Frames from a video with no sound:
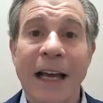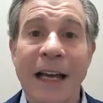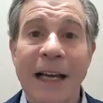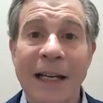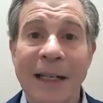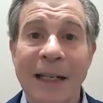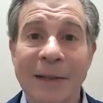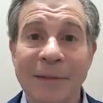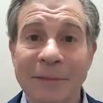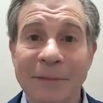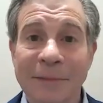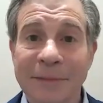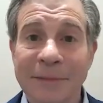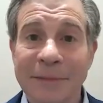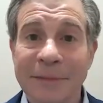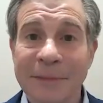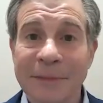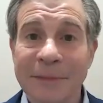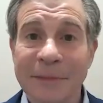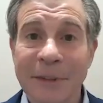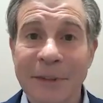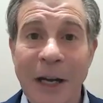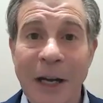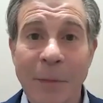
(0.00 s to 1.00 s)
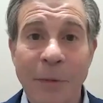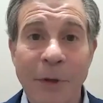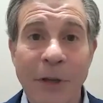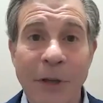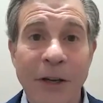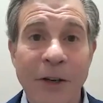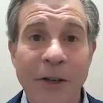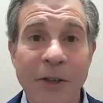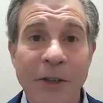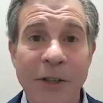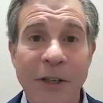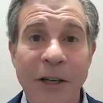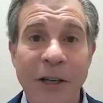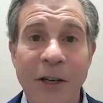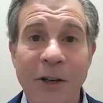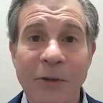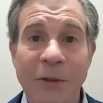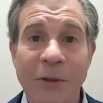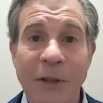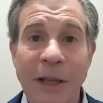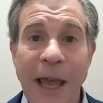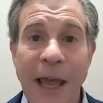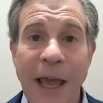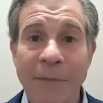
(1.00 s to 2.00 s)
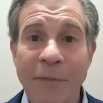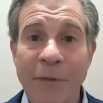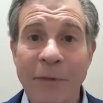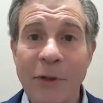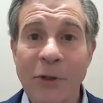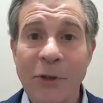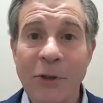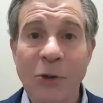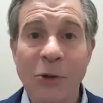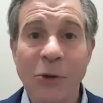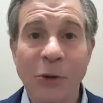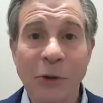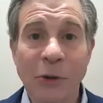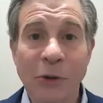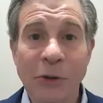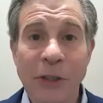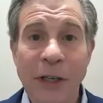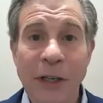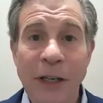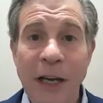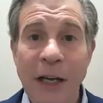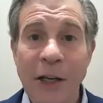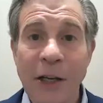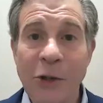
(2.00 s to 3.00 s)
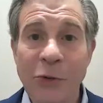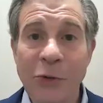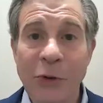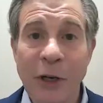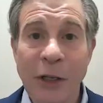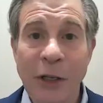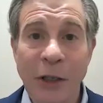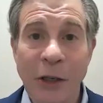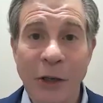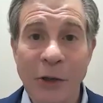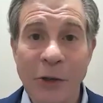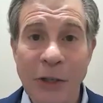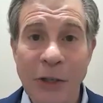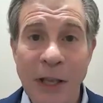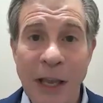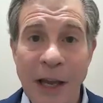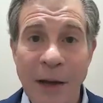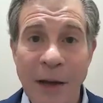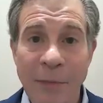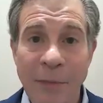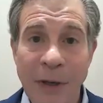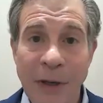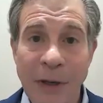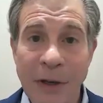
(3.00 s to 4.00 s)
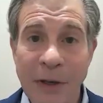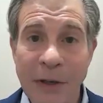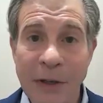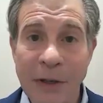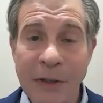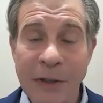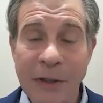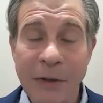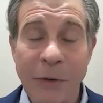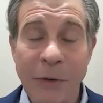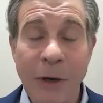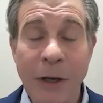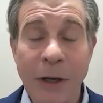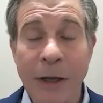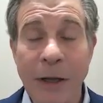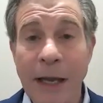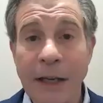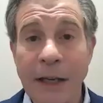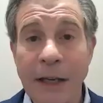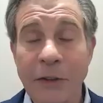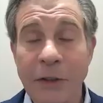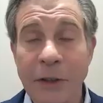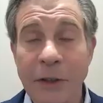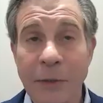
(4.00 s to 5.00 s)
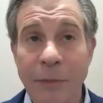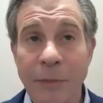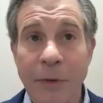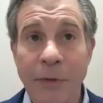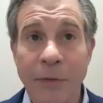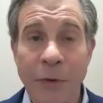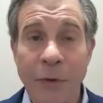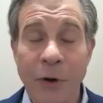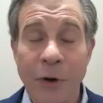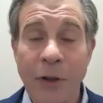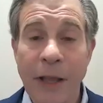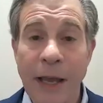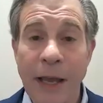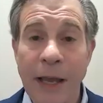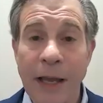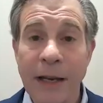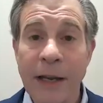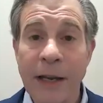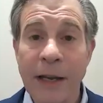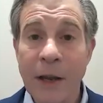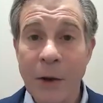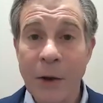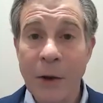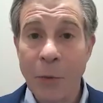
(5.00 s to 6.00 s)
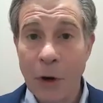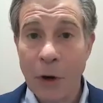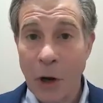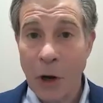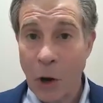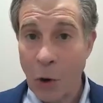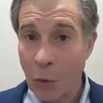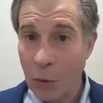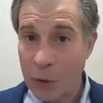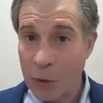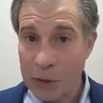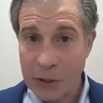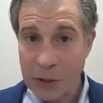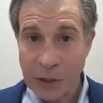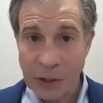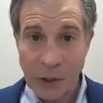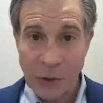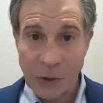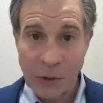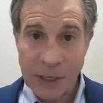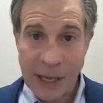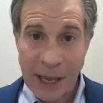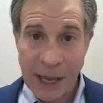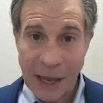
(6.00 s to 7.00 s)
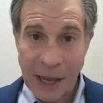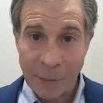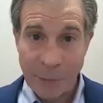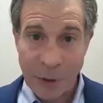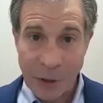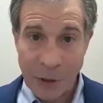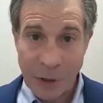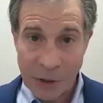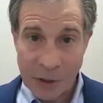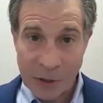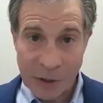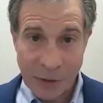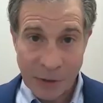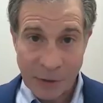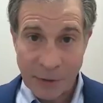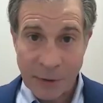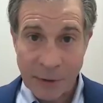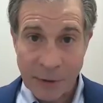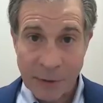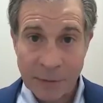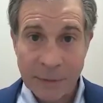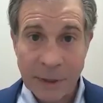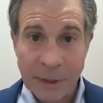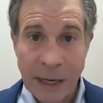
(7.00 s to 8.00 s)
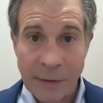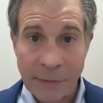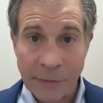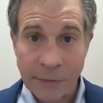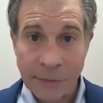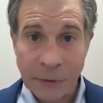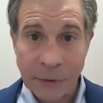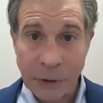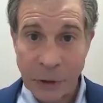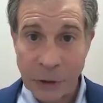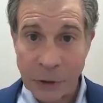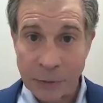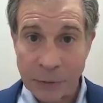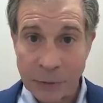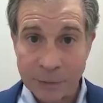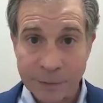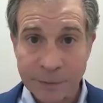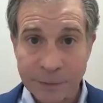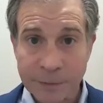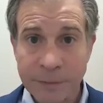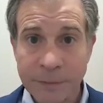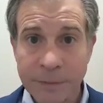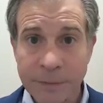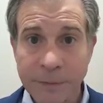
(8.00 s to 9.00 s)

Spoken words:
A couple of years ago, half the schools in the country closed down because, well, actually before that, would always close down because of a flu.